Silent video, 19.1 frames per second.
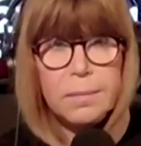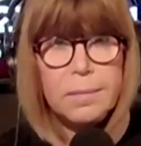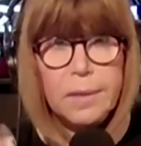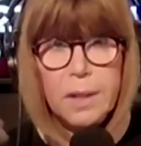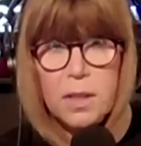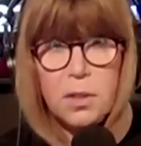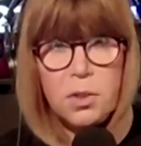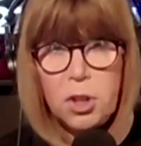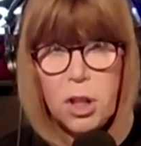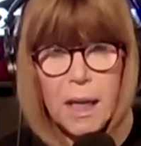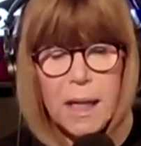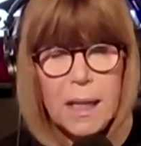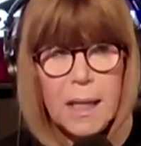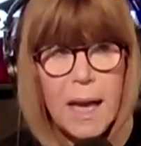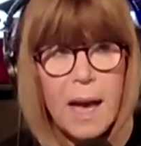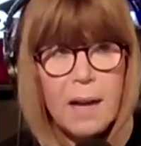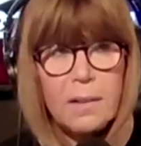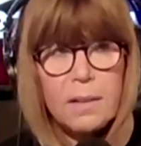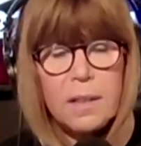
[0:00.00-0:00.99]
Liz
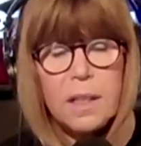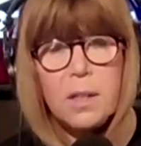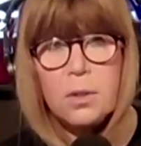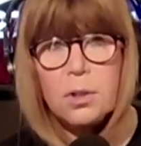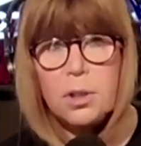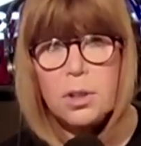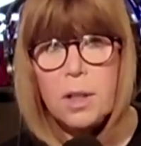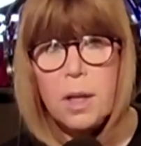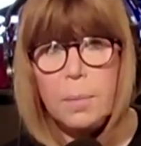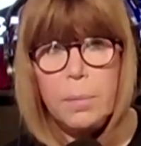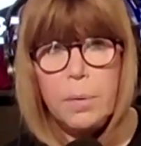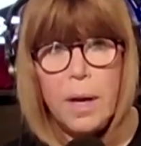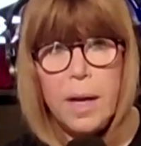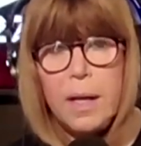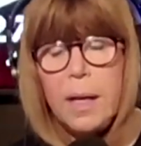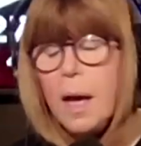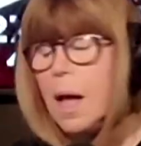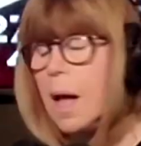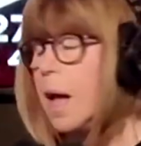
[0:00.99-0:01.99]
Cheney out of leadership,
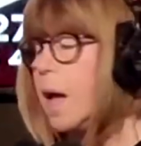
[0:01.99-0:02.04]
right?